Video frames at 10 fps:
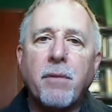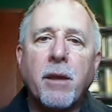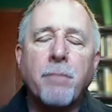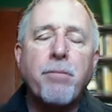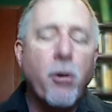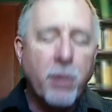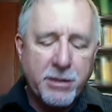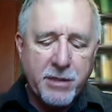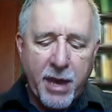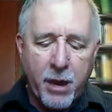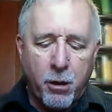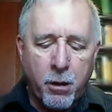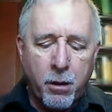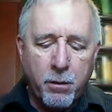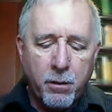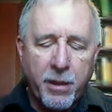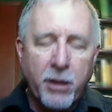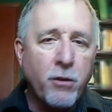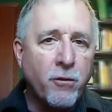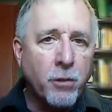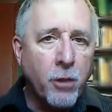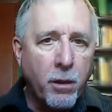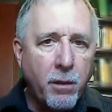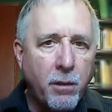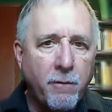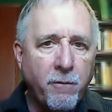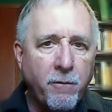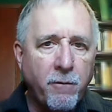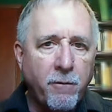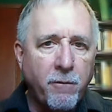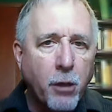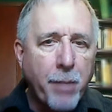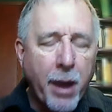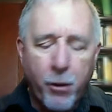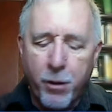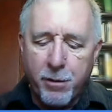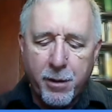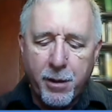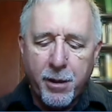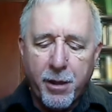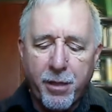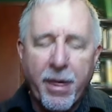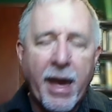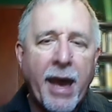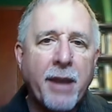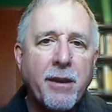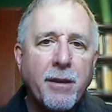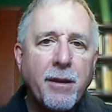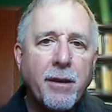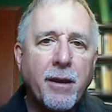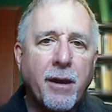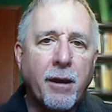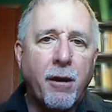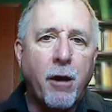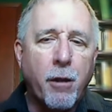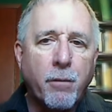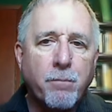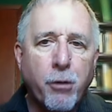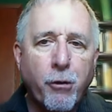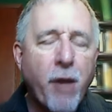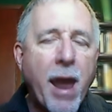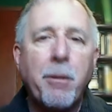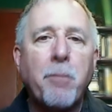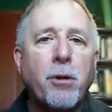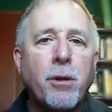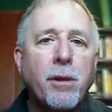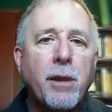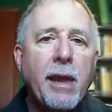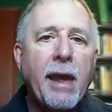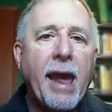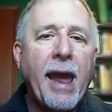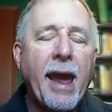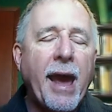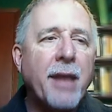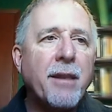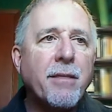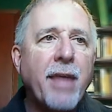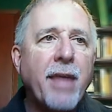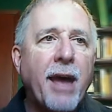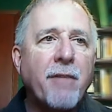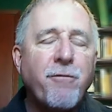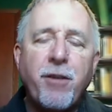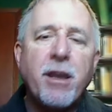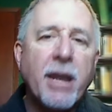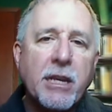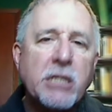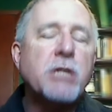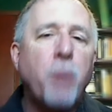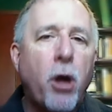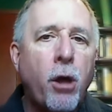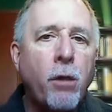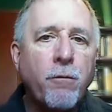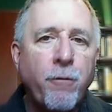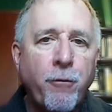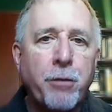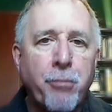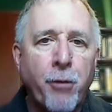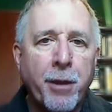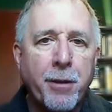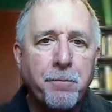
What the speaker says: components that use very little power, that are programmable, and that fit a small footprint.